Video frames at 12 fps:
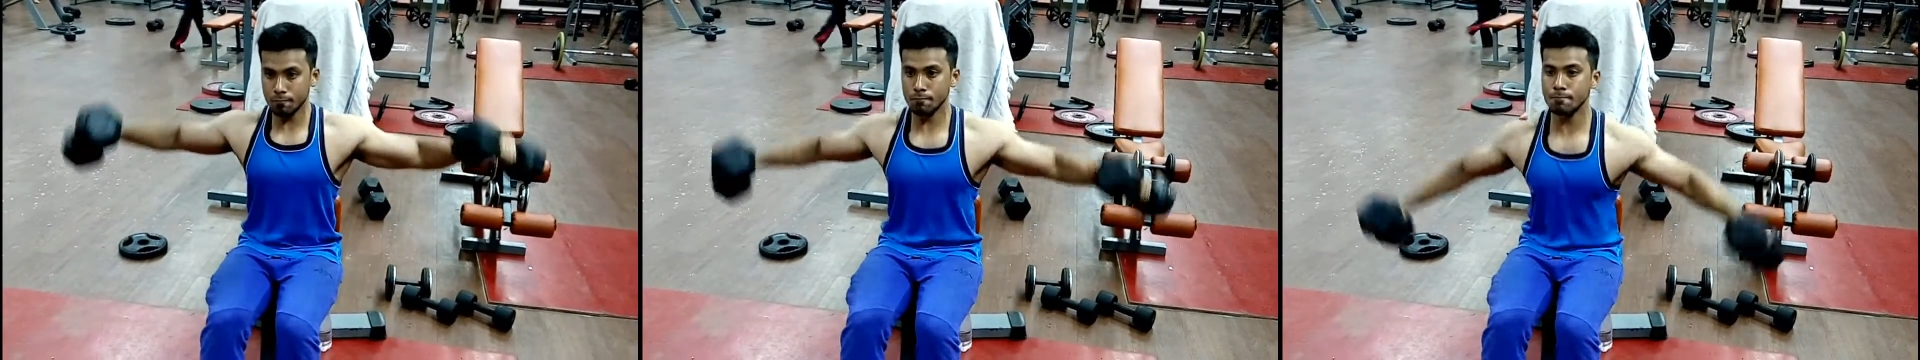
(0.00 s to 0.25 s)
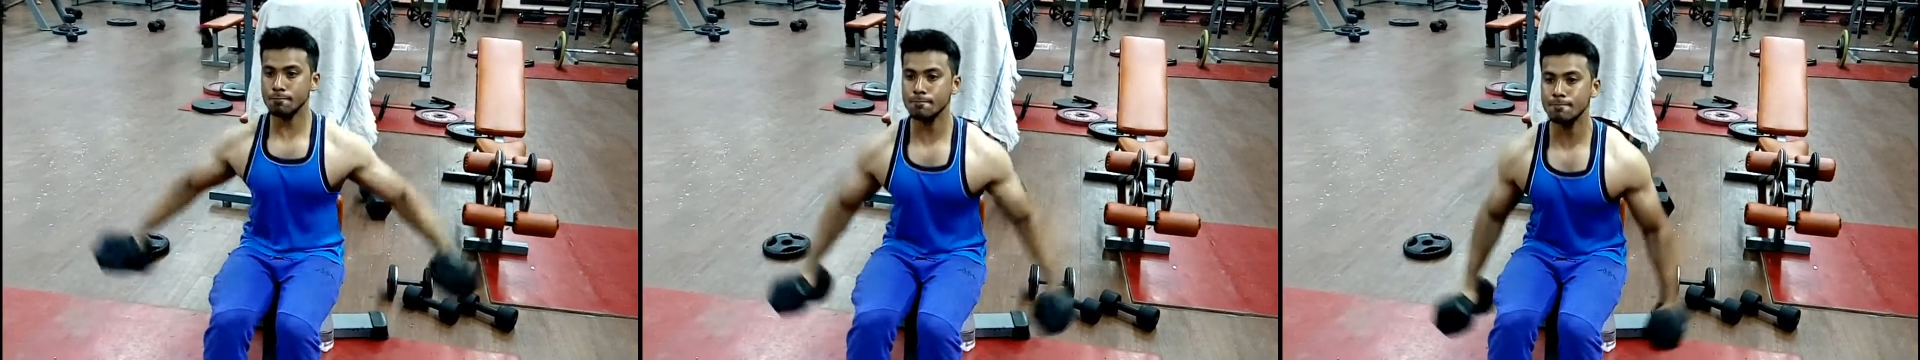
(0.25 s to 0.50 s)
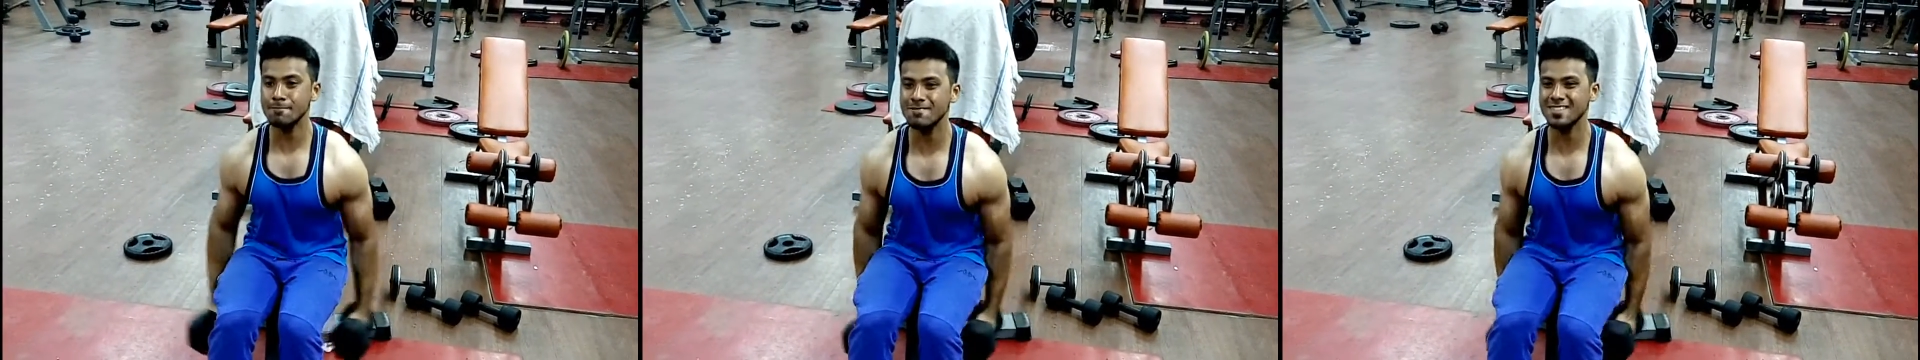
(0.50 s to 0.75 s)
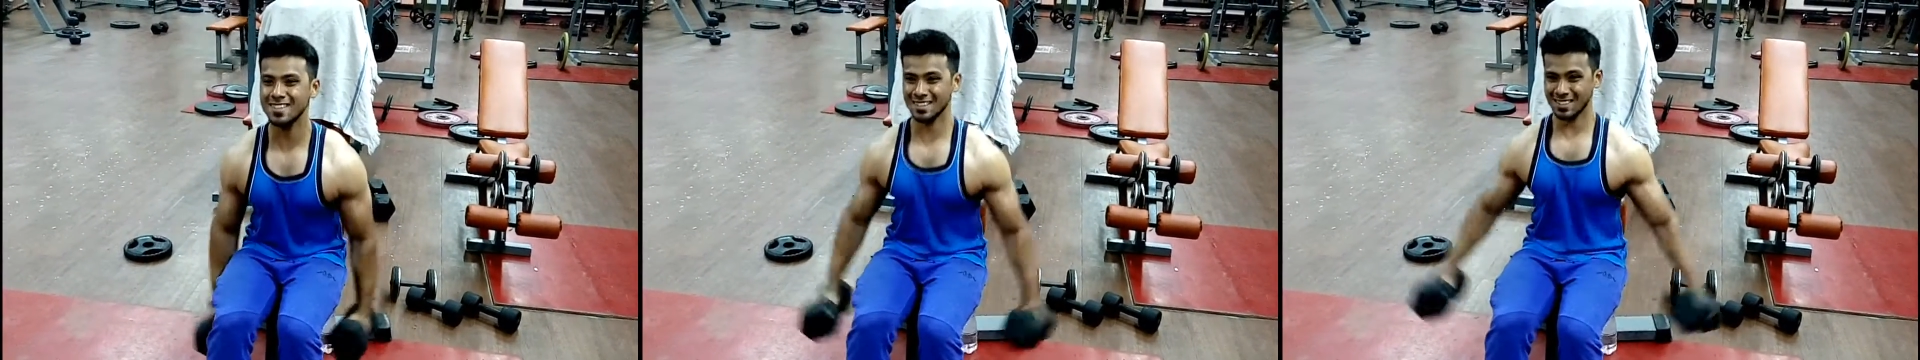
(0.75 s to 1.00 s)
when I go
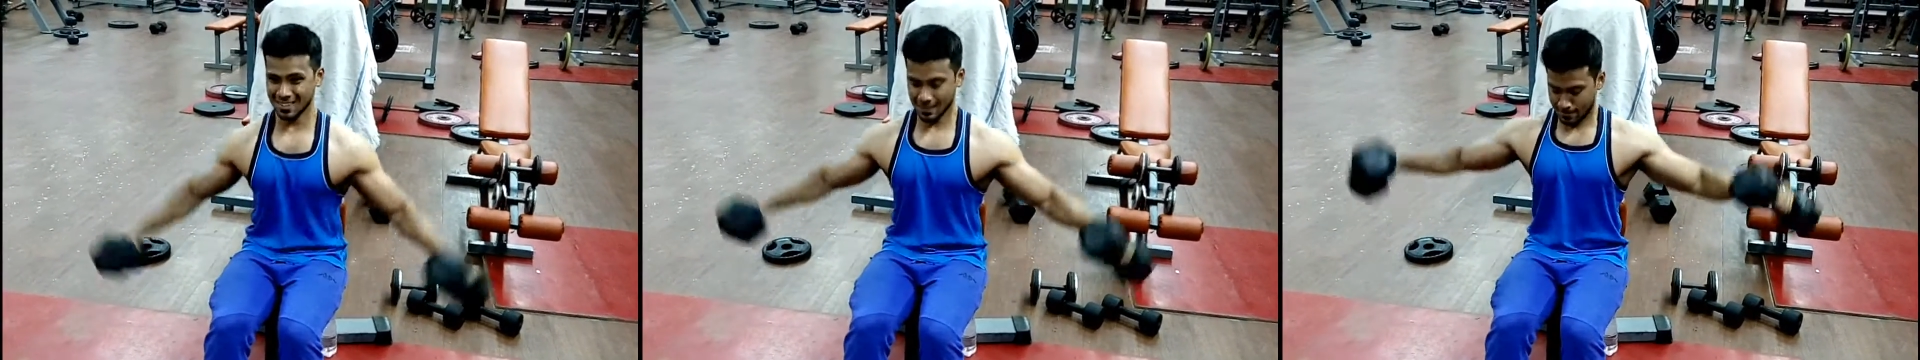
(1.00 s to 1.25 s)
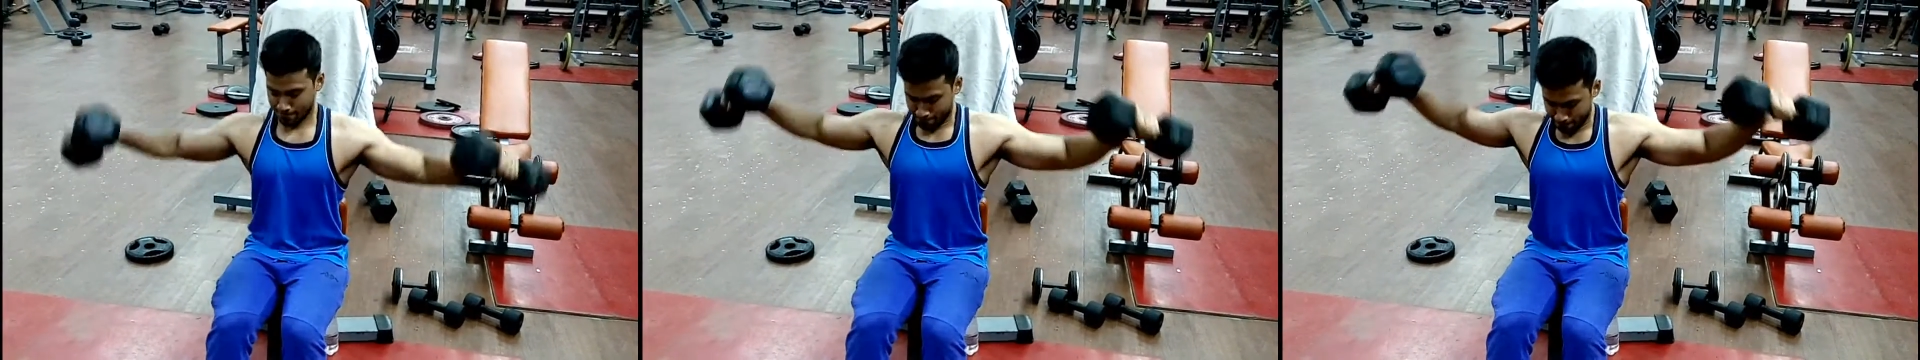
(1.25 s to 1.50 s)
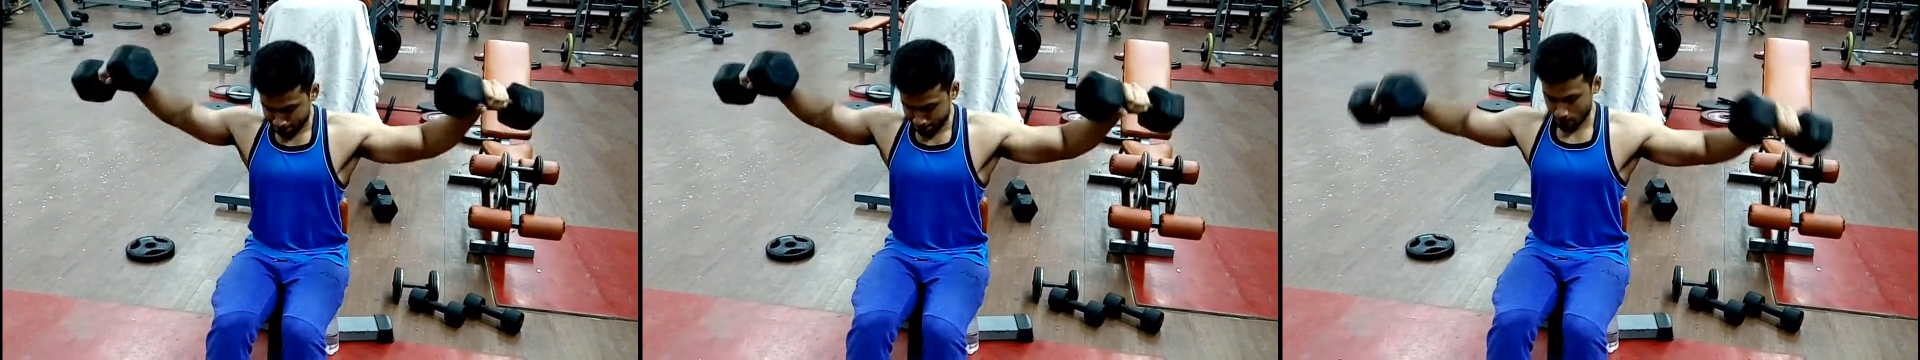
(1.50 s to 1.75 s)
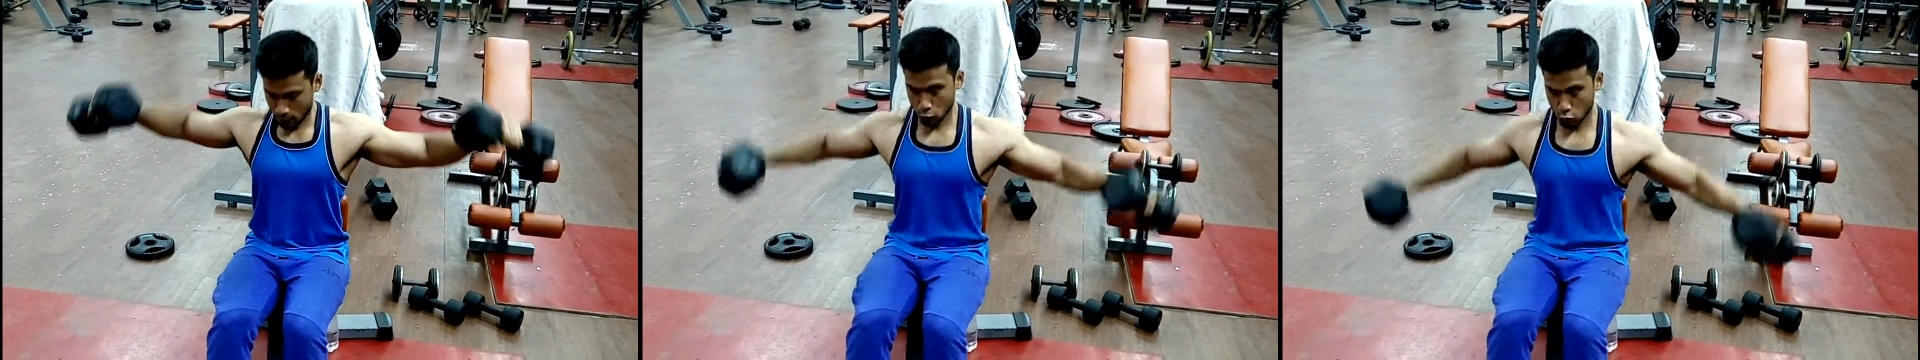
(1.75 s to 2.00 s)
down I can
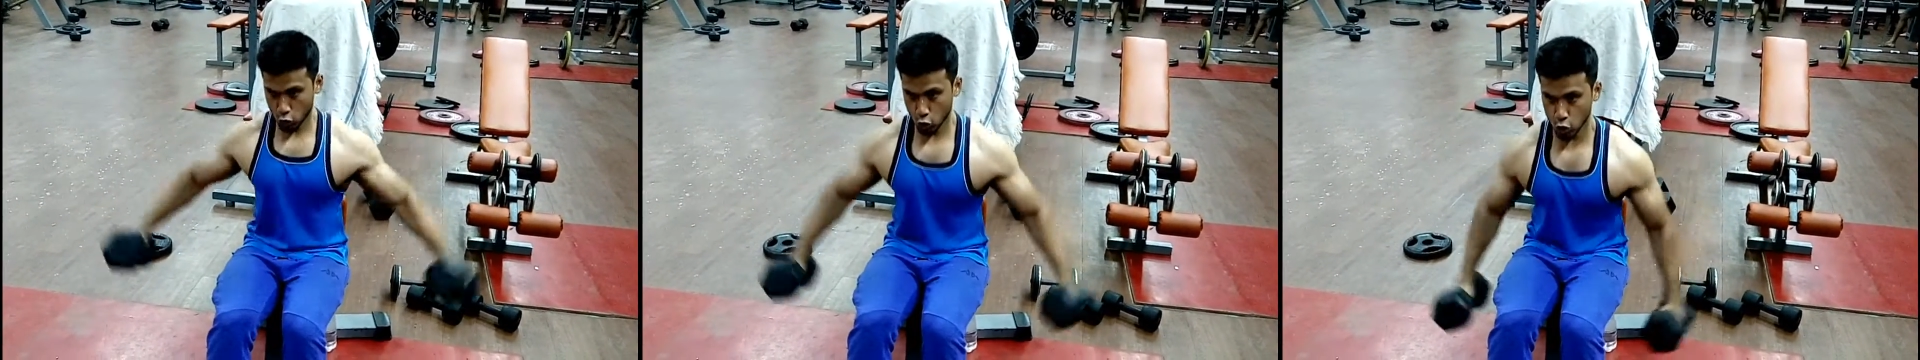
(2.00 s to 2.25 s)
actually like